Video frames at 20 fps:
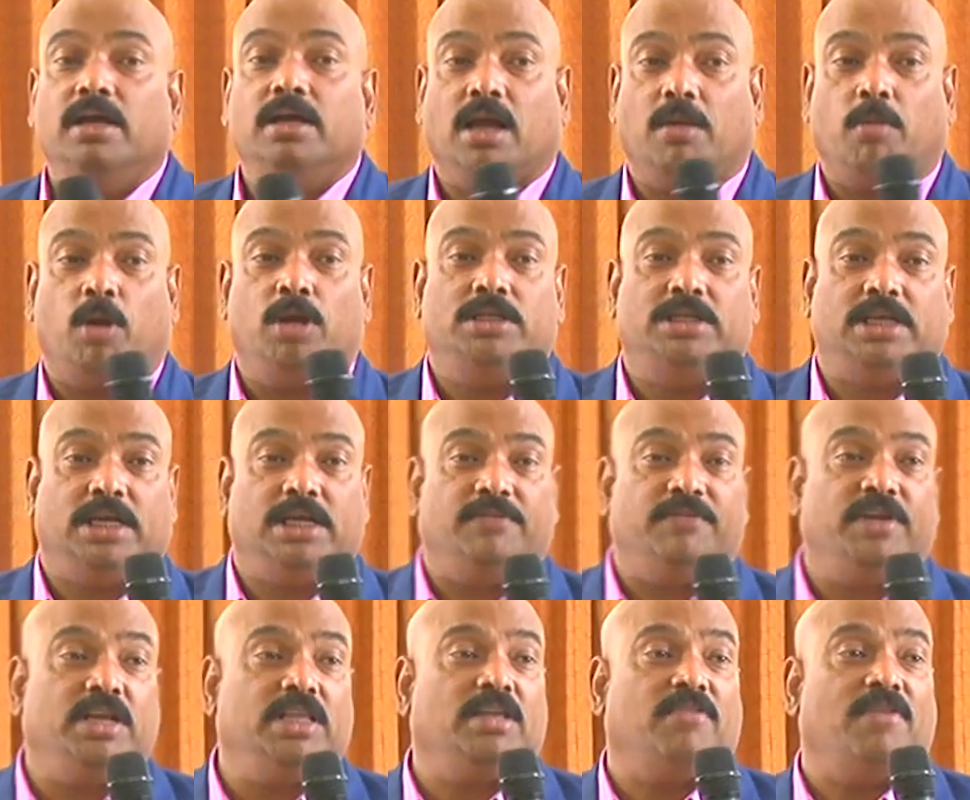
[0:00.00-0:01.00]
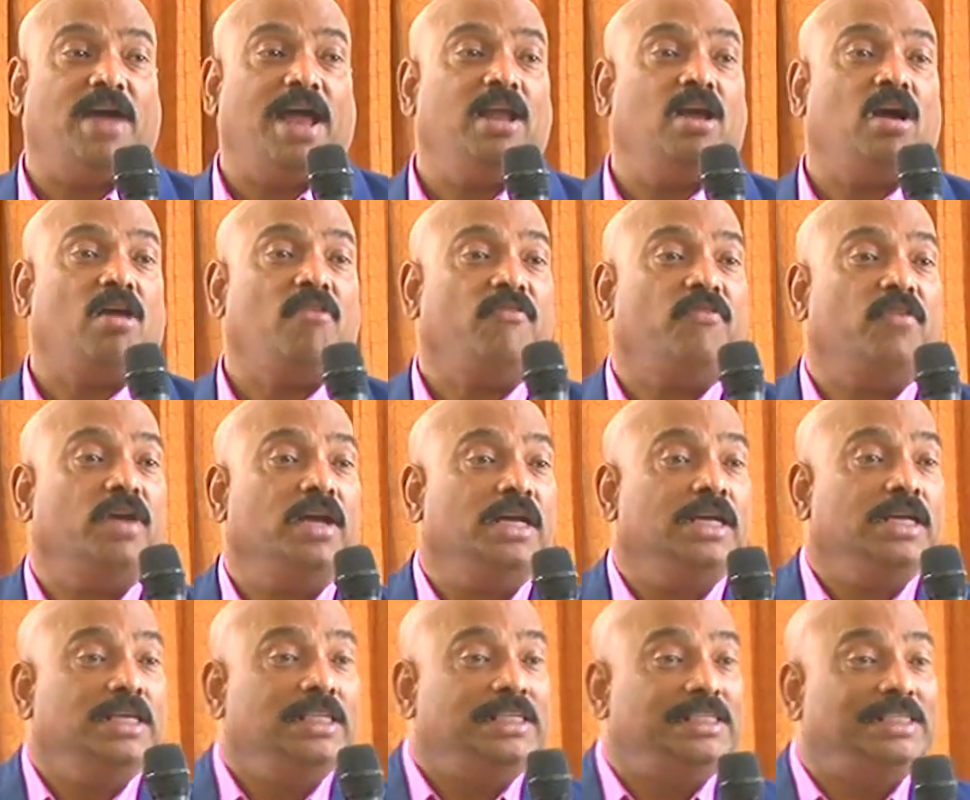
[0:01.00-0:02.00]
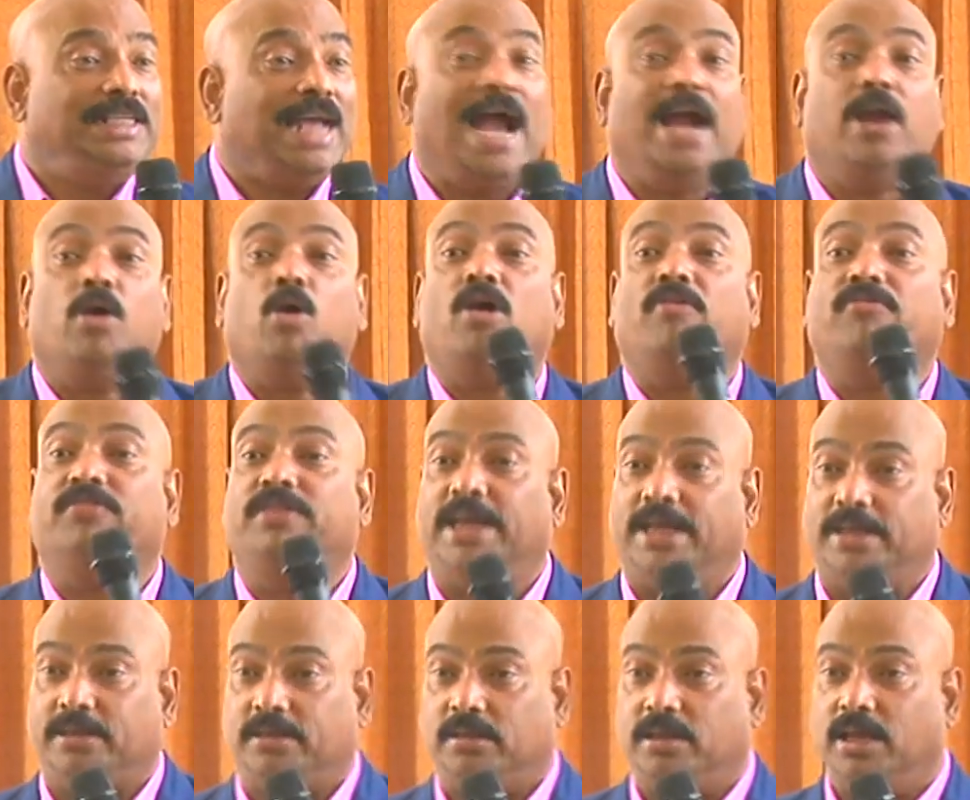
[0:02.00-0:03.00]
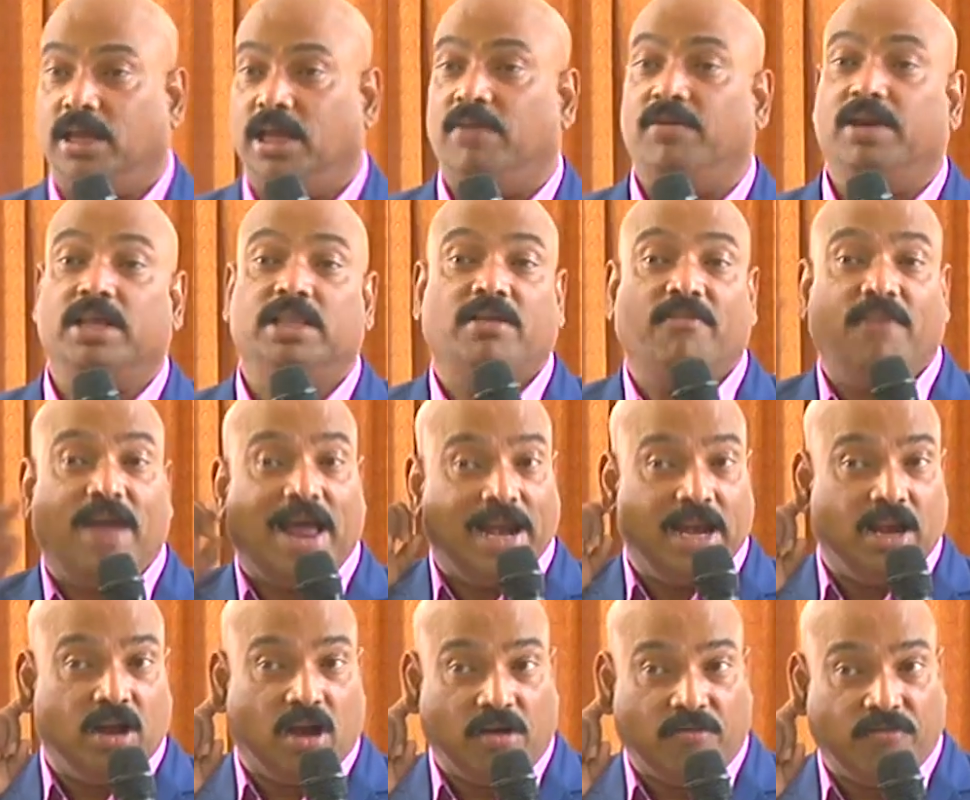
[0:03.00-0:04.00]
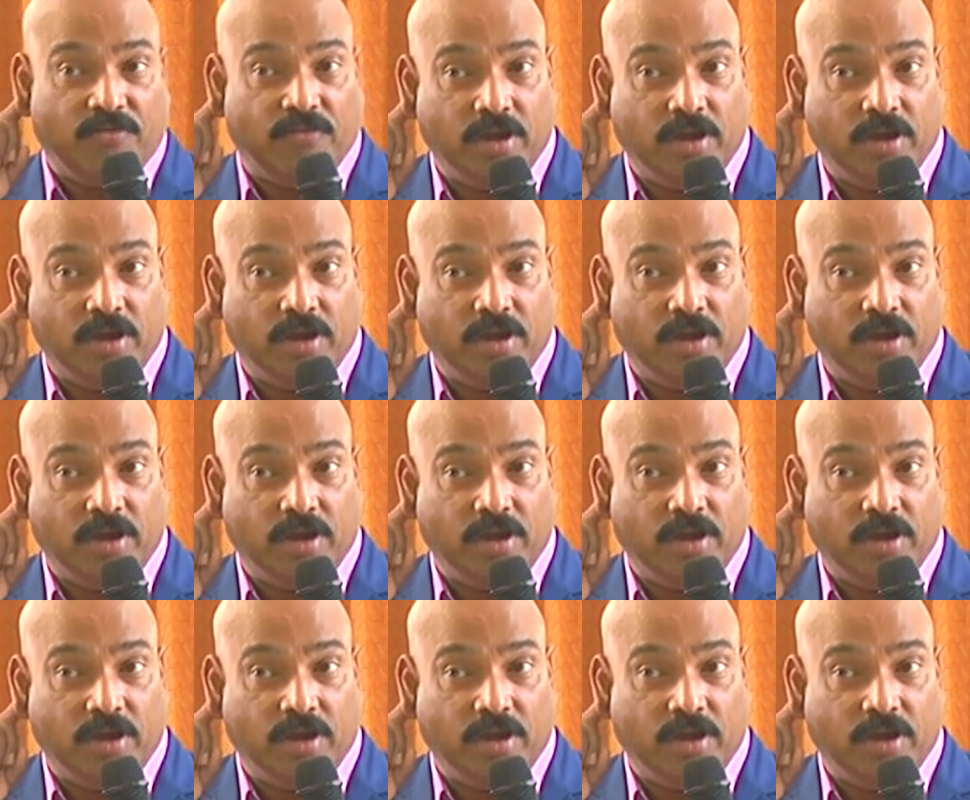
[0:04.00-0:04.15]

come on, say, even in the valley of shadow of death, even in the valley of,